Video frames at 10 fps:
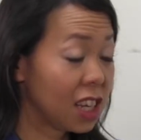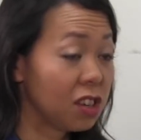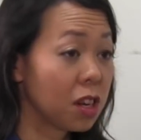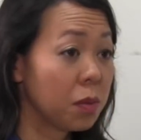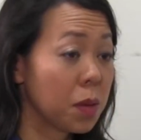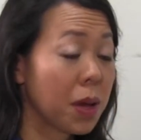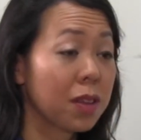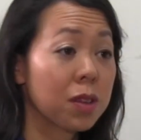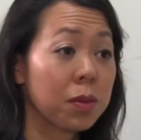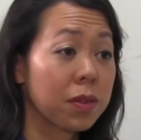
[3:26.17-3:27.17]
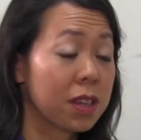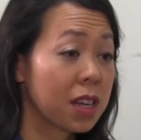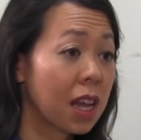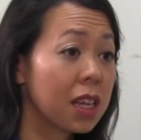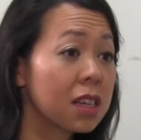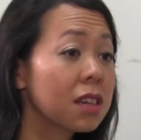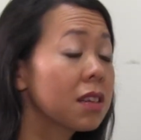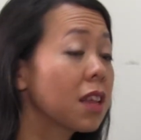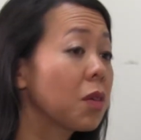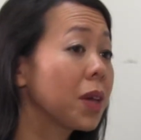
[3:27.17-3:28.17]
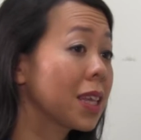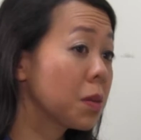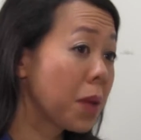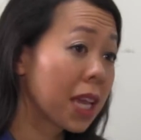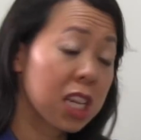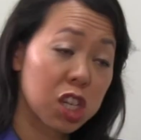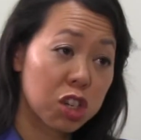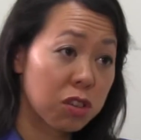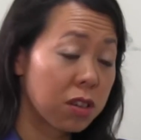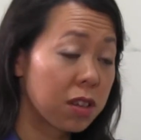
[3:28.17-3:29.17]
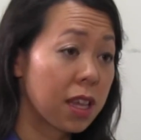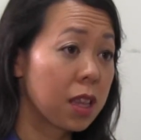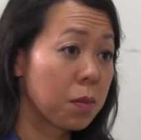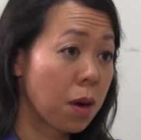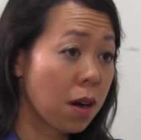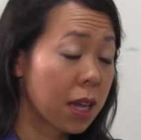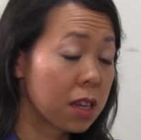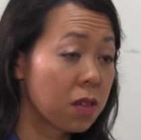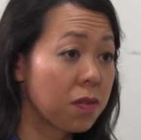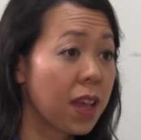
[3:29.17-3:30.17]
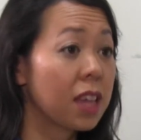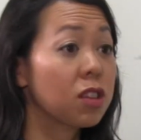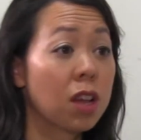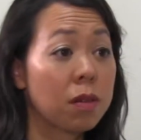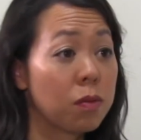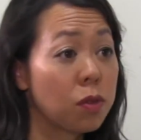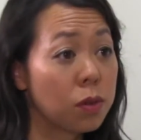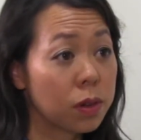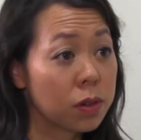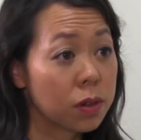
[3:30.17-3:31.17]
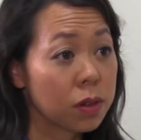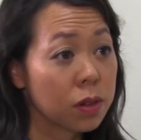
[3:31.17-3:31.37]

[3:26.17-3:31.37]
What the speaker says: can you tell me about some of the challenges that we expect insurers in the market to face going forward?